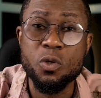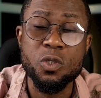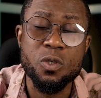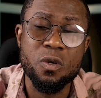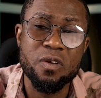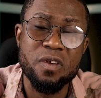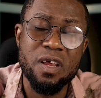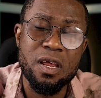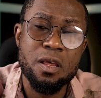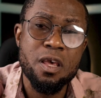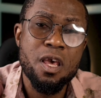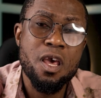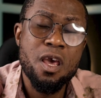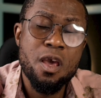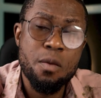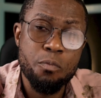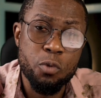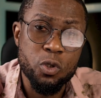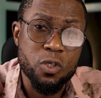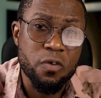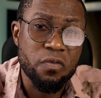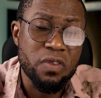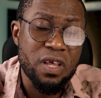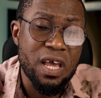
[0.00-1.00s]
Most of them
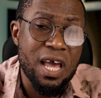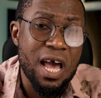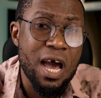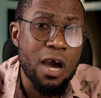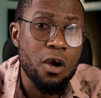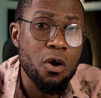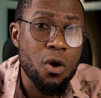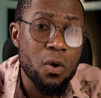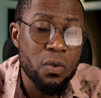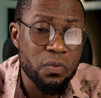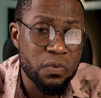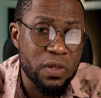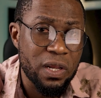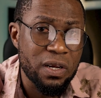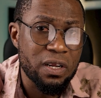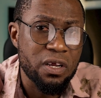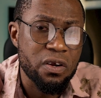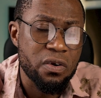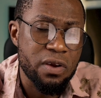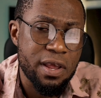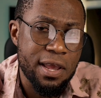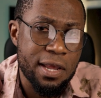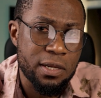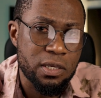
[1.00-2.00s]
are
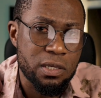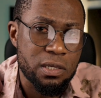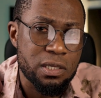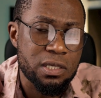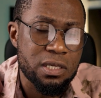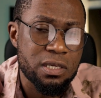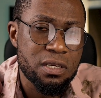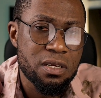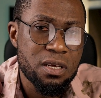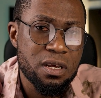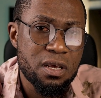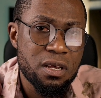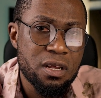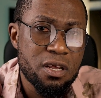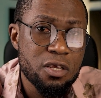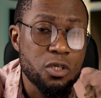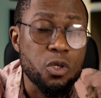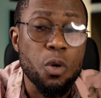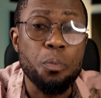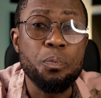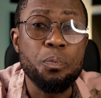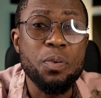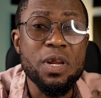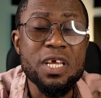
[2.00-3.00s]
content creators.
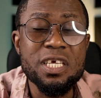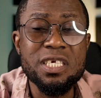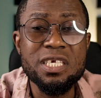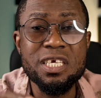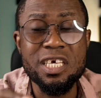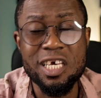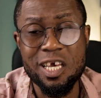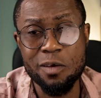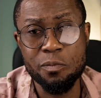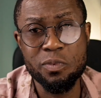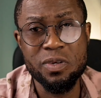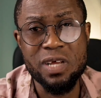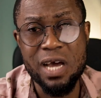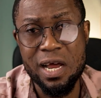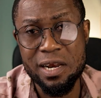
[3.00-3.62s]
So please keep